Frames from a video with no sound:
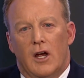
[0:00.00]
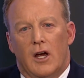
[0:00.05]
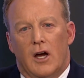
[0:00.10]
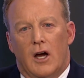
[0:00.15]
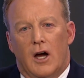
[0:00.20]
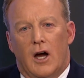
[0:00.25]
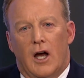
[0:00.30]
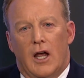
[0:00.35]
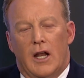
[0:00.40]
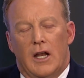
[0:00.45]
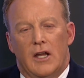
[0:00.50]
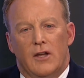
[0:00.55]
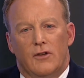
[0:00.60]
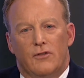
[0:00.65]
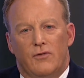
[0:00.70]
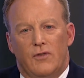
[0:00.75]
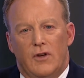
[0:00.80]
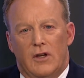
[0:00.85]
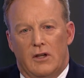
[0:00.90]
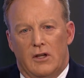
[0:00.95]
and
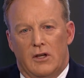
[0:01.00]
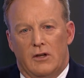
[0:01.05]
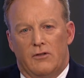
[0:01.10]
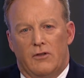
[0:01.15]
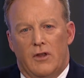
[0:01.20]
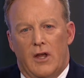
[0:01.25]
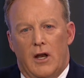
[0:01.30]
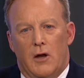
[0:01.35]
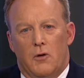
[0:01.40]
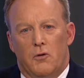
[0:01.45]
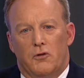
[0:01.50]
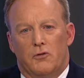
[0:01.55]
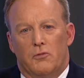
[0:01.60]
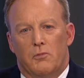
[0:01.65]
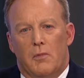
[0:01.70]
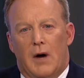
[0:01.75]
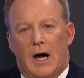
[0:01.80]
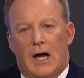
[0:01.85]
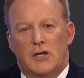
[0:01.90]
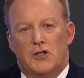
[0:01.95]
his feelings that it was
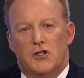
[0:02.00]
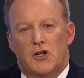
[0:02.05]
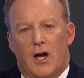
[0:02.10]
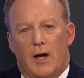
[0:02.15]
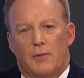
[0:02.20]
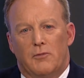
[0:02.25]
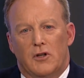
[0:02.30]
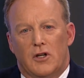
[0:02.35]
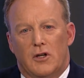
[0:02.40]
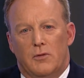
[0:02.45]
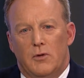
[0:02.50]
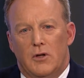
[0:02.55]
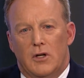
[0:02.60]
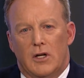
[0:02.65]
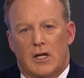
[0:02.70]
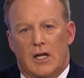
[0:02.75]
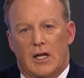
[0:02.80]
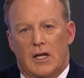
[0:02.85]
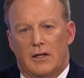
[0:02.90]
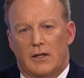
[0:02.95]
my job to
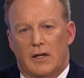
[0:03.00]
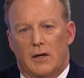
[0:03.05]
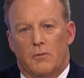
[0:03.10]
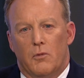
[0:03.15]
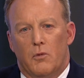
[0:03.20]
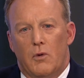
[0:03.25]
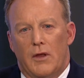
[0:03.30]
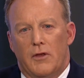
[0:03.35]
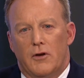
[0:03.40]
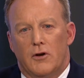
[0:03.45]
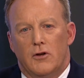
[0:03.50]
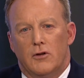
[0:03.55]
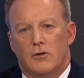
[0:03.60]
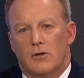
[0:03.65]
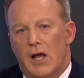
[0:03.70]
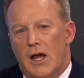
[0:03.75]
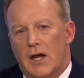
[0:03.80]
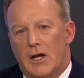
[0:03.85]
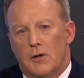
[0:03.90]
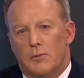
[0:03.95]
communicate them. Whether you
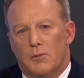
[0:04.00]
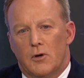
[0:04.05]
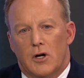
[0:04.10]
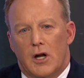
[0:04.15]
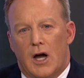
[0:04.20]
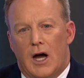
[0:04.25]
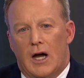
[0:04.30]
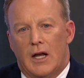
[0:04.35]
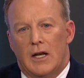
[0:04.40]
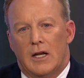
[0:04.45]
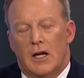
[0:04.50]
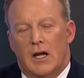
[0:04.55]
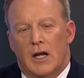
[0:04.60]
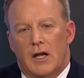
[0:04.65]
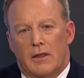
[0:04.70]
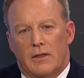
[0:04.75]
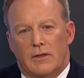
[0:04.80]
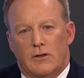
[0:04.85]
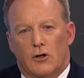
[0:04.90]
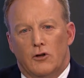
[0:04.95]
like them or not,
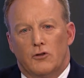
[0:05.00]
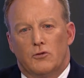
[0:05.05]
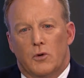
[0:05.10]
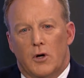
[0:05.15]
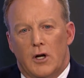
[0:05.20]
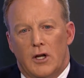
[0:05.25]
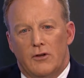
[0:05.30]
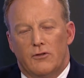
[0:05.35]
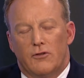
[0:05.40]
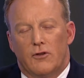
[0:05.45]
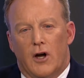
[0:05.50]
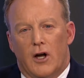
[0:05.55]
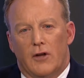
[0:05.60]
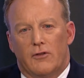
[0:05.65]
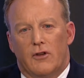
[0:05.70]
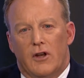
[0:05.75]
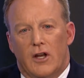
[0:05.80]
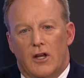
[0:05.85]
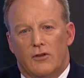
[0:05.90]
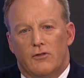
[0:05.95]
those were his
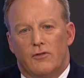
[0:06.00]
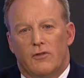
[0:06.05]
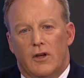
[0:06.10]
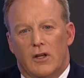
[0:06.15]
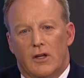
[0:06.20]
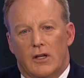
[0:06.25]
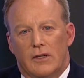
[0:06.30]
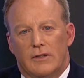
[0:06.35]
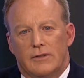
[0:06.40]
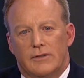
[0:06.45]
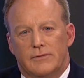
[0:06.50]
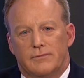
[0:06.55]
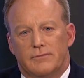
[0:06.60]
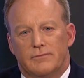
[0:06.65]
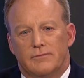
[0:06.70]
thoughts and his feelings. Let me